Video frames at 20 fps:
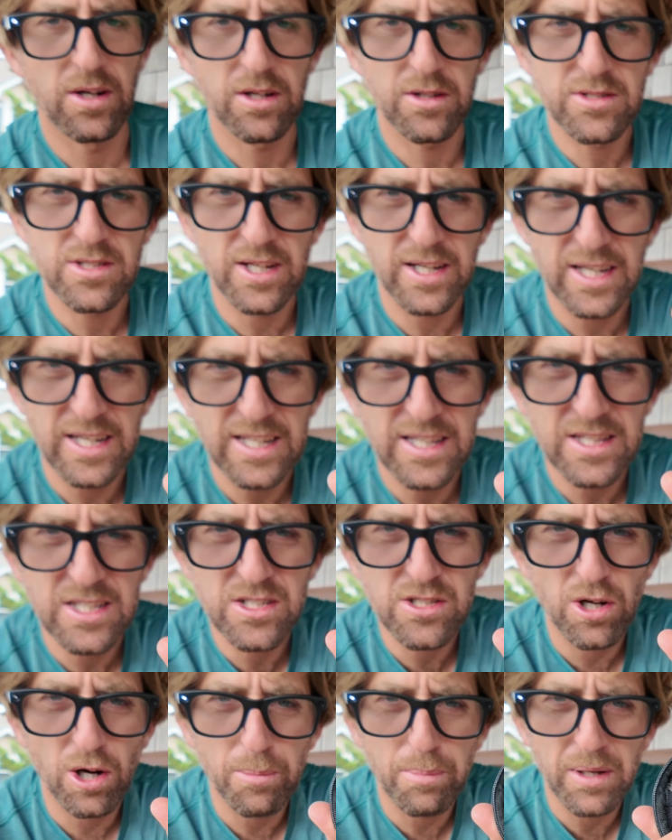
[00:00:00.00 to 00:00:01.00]
looks like in the
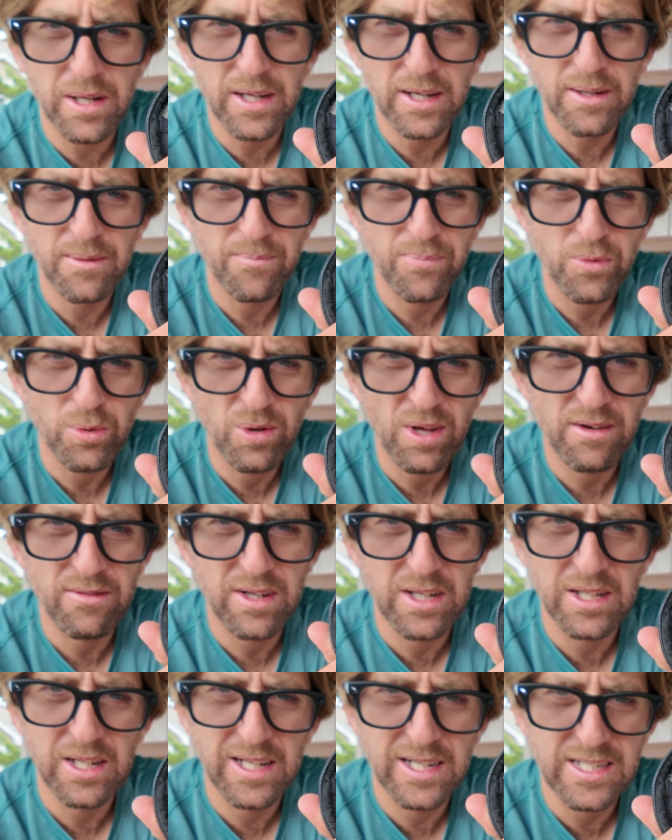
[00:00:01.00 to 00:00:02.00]
top here, we have a
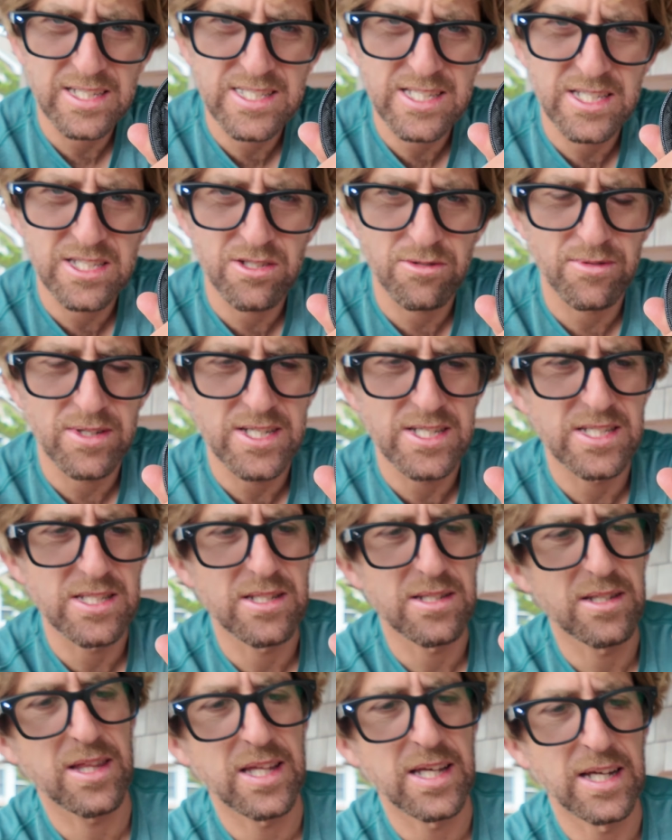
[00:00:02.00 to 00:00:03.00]
little accessories
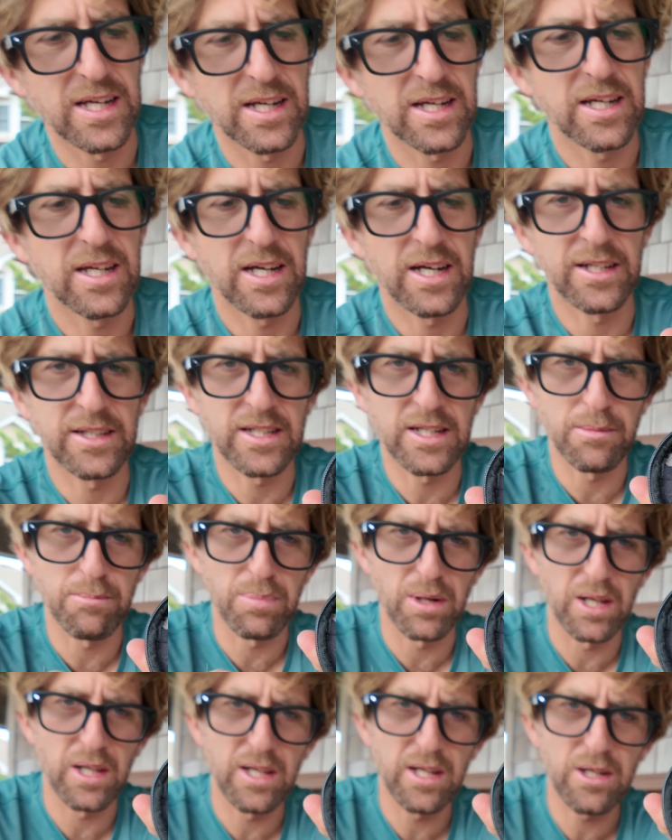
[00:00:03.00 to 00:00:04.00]
thing, and then
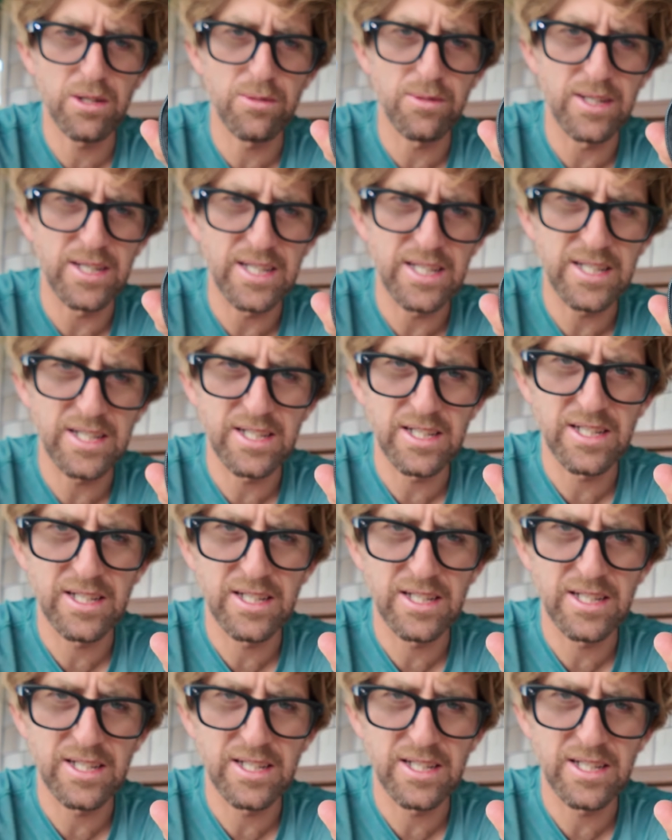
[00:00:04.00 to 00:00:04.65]
below it,